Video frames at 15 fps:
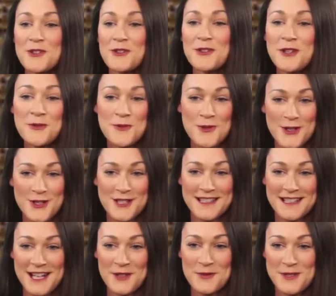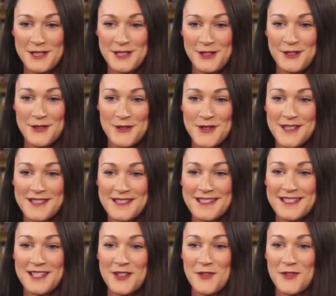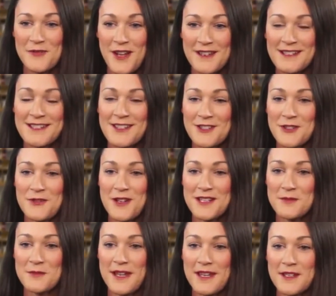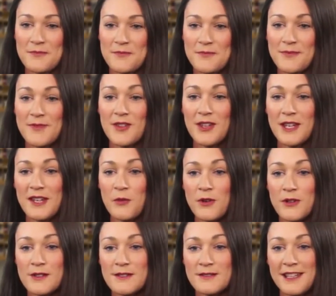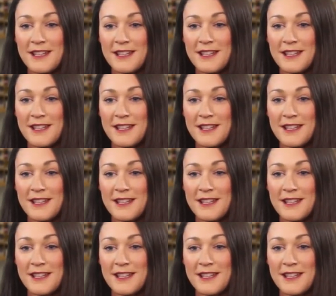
3 words that I would use to give advice on your resume. Keywords,